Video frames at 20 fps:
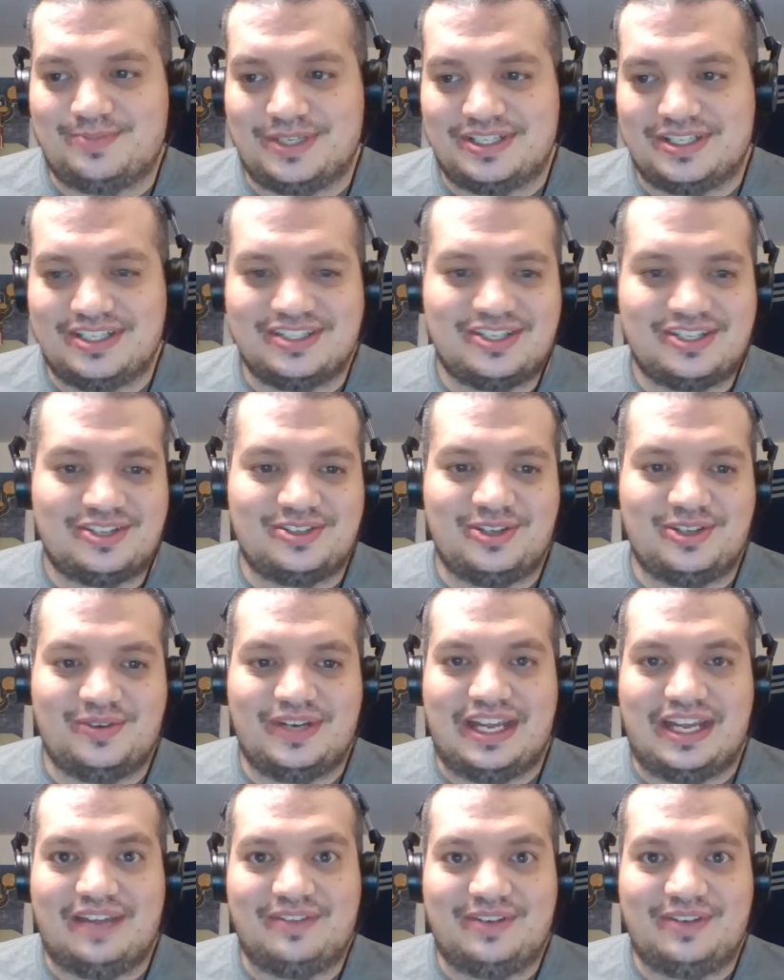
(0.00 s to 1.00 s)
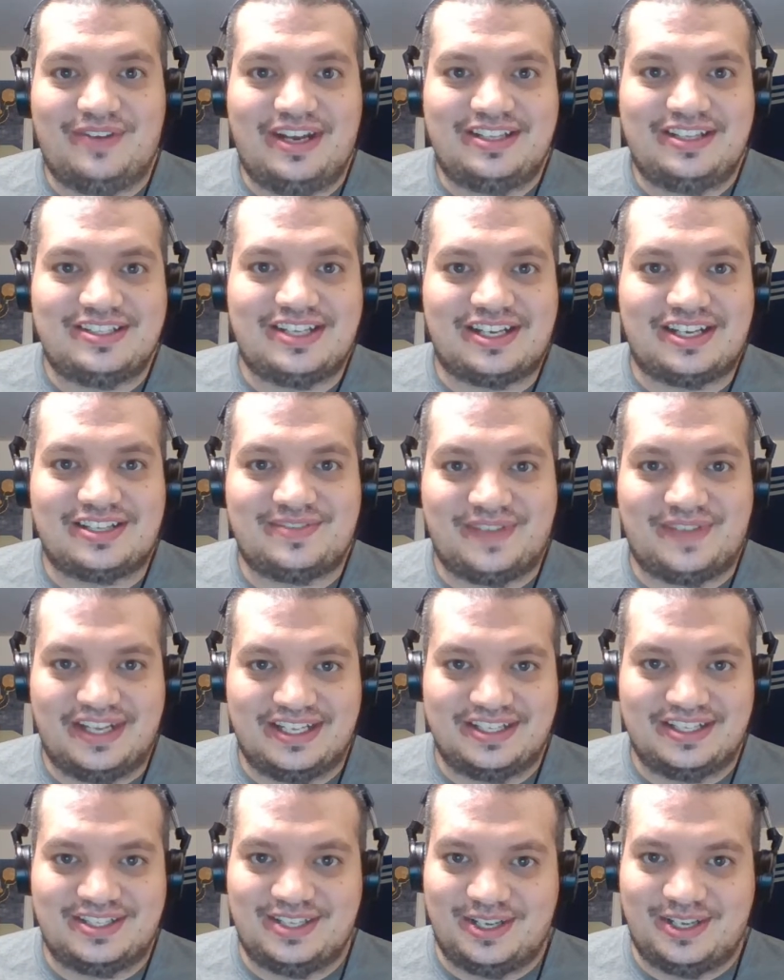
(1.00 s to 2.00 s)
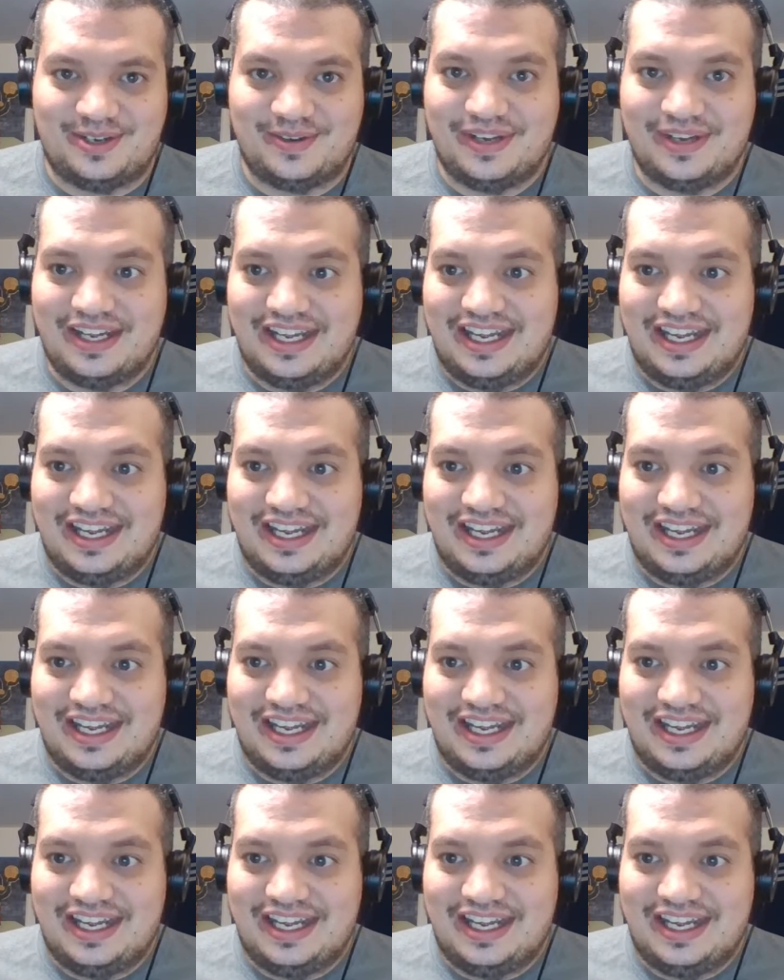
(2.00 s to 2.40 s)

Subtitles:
but is also an avid Red Sox fan. So